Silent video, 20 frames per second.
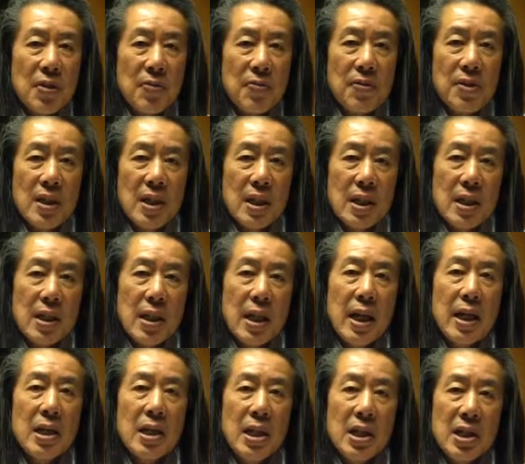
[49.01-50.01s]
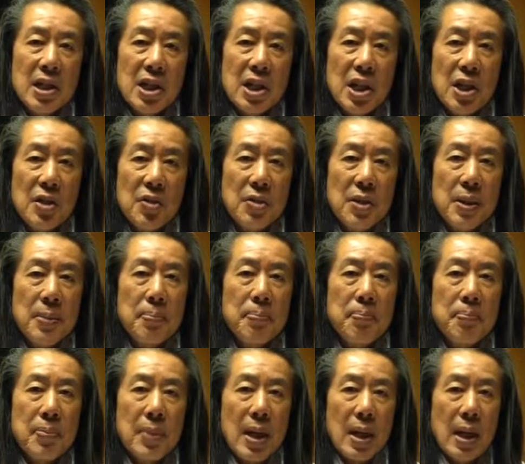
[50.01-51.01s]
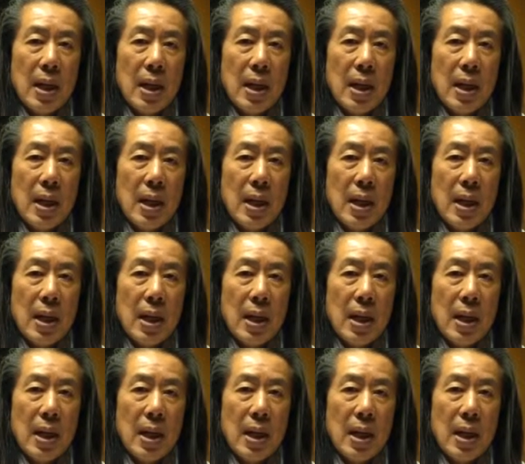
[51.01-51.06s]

of the eighteenth century,